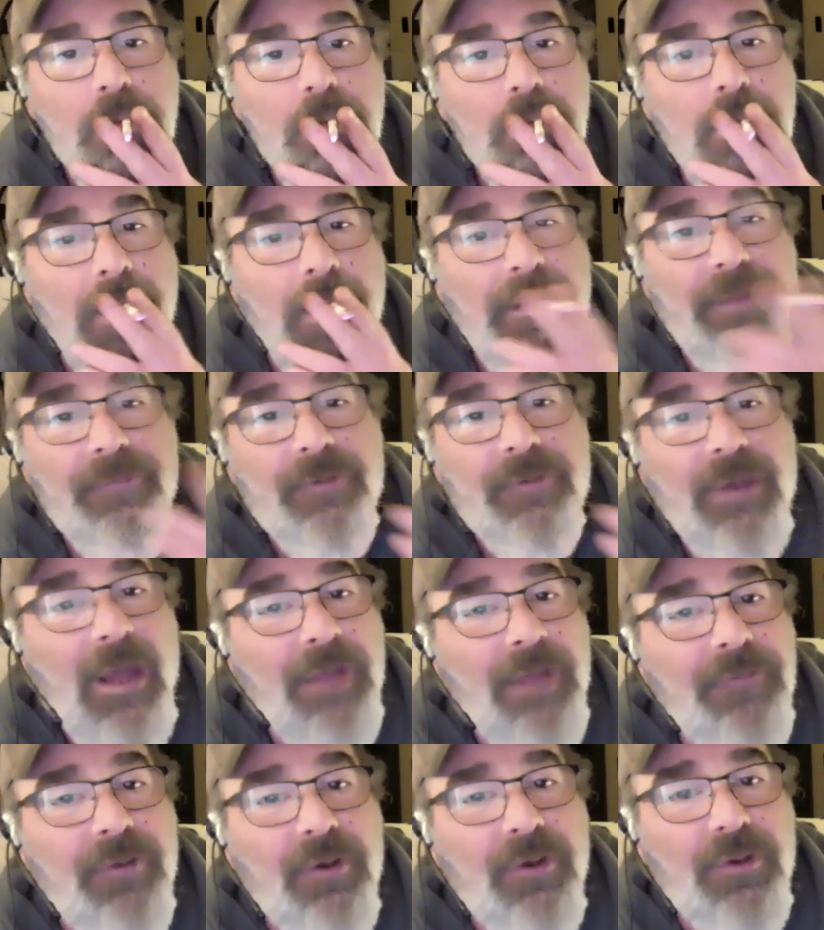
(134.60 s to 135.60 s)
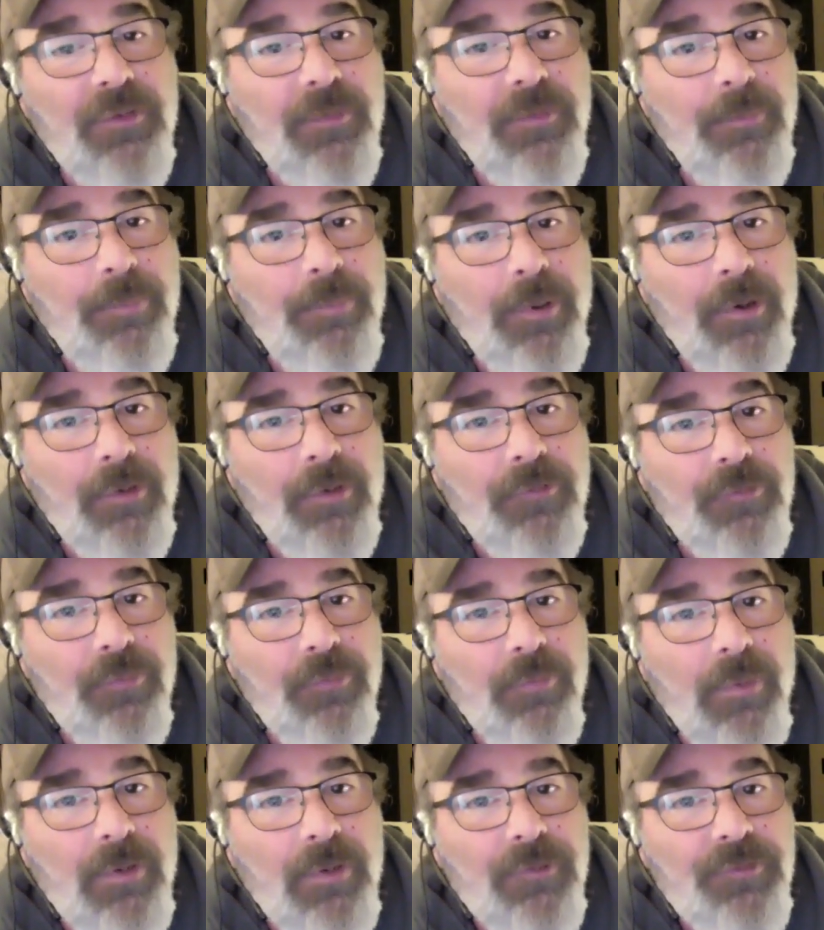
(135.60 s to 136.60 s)
I never got to look at the park too
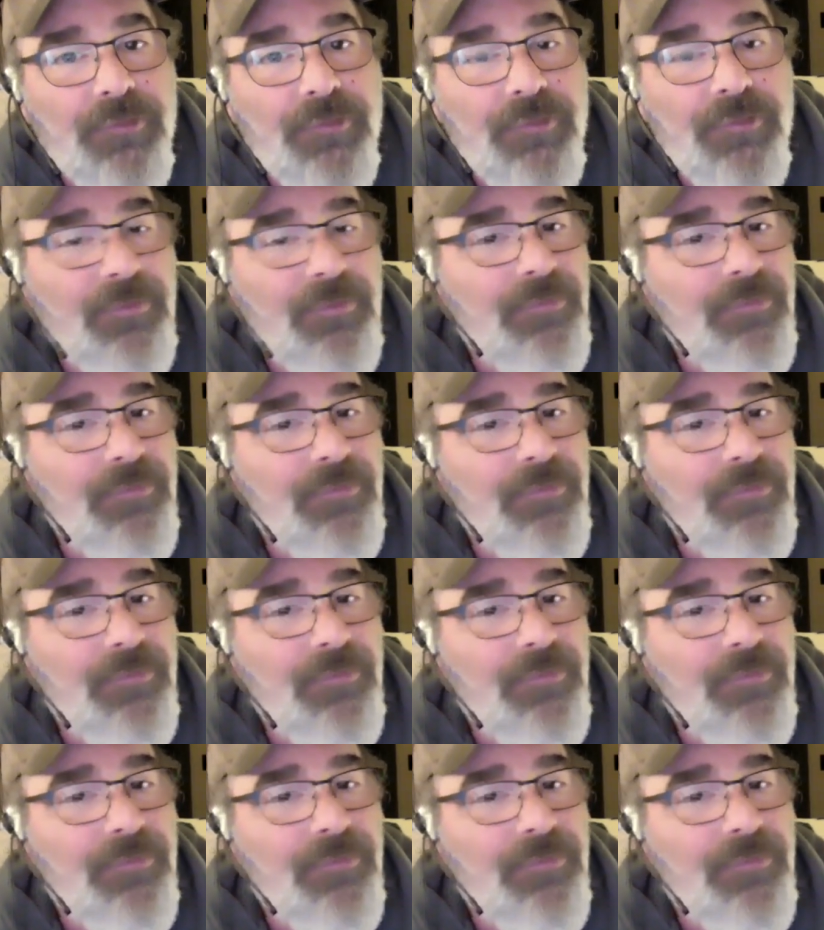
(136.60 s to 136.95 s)
much.